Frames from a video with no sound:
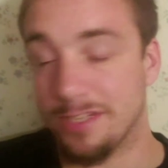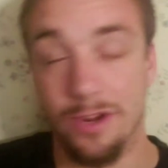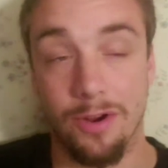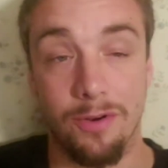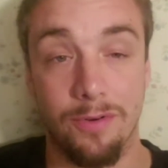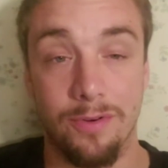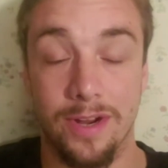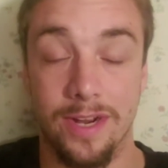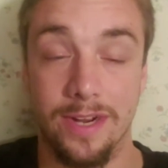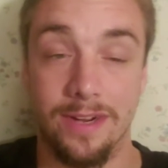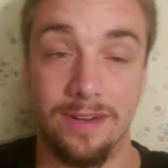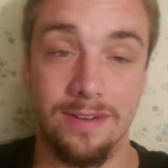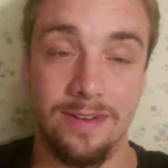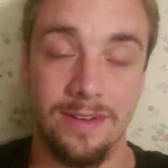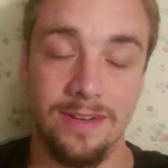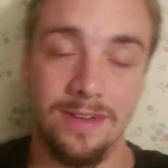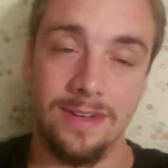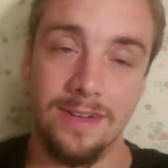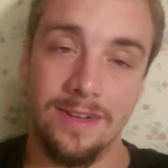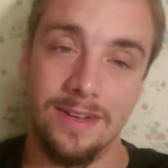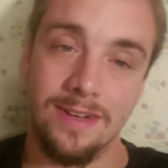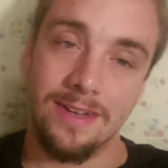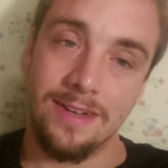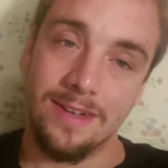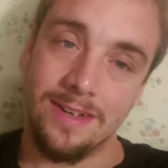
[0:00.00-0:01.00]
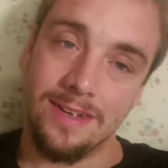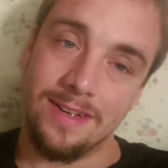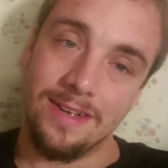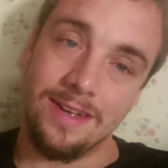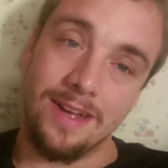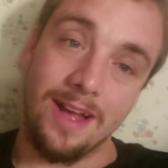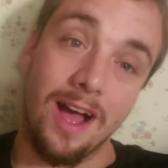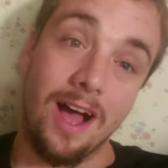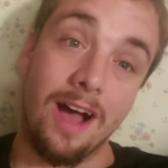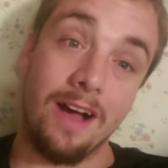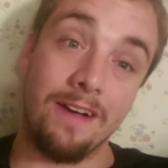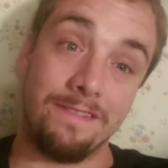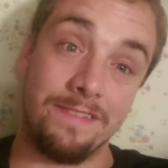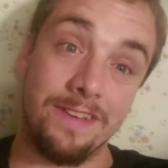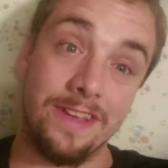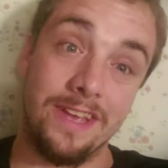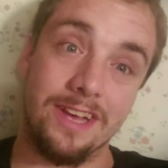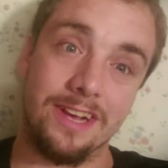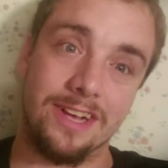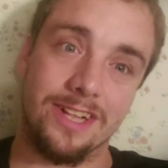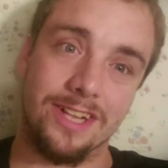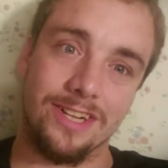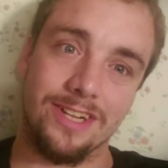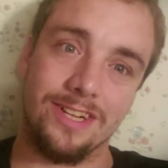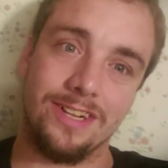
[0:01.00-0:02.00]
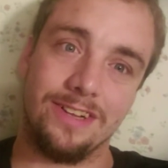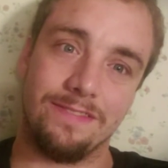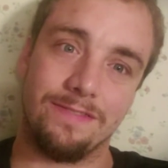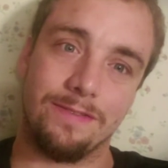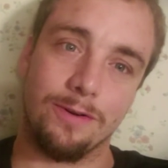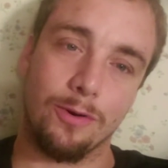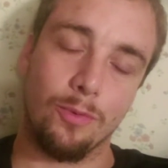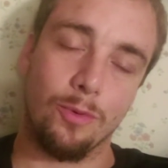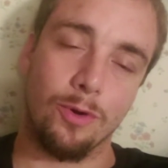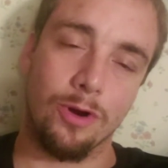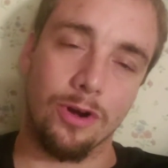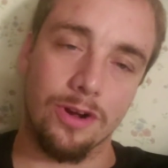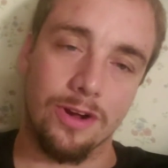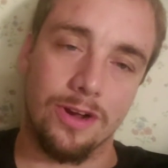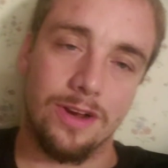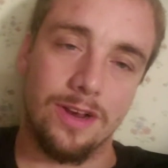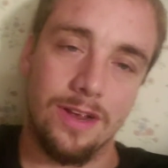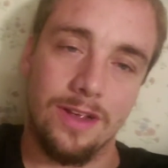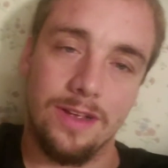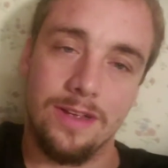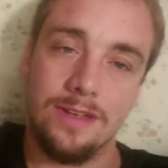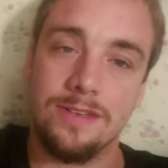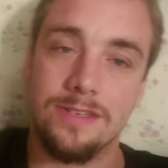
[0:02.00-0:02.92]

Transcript: tow rig, a vehicle for work.